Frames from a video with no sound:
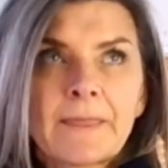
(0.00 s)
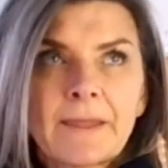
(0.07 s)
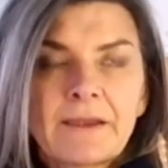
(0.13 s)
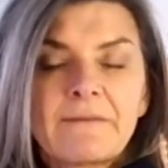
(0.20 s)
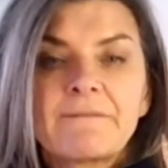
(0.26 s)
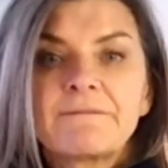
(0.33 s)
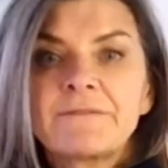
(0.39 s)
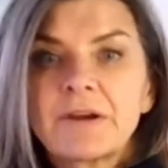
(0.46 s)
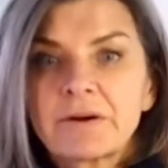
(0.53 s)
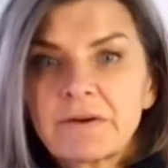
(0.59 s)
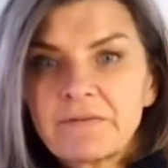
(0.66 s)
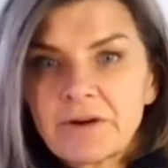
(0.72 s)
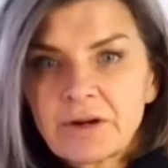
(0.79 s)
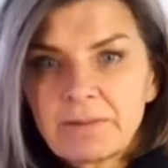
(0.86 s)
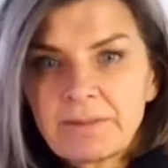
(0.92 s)

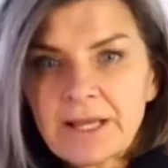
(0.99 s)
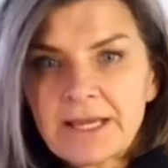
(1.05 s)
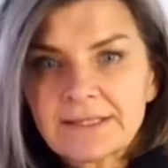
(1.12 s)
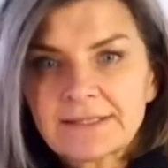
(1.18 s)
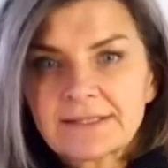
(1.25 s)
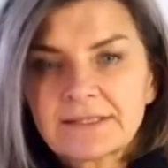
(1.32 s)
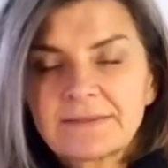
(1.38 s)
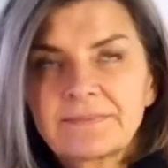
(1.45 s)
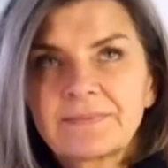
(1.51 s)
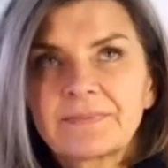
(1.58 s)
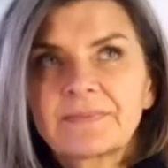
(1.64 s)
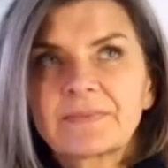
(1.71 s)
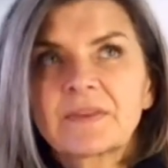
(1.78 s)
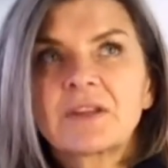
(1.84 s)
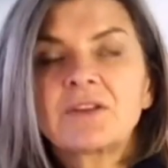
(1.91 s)
Very blessed.
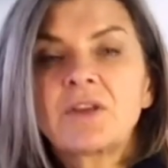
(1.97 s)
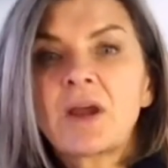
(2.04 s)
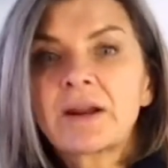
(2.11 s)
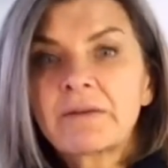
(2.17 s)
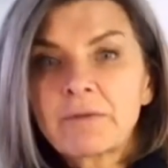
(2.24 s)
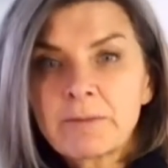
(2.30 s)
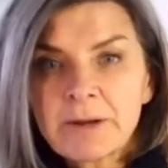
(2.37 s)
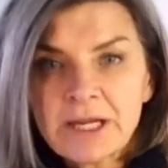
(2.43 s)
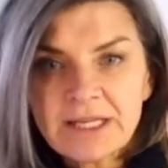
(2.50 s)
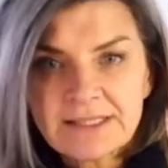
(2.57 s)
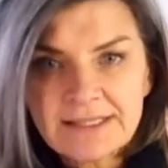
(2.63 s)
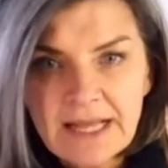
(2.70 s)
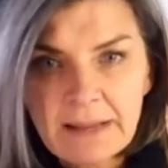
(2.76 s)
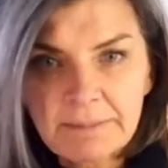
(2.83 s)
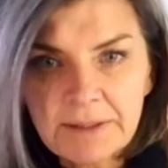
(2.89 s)
Not everybody is
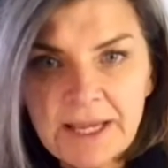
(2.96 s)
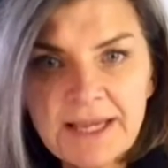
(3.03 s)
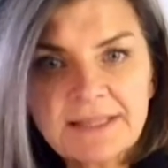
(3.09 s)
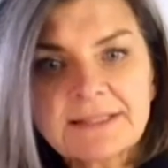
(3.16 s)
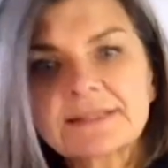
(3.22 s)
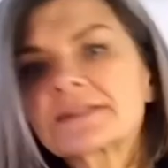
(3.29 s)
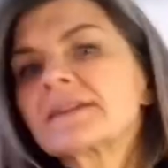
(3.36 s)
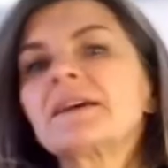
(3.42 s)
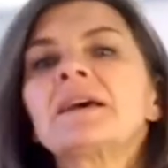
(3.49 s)
that blessed.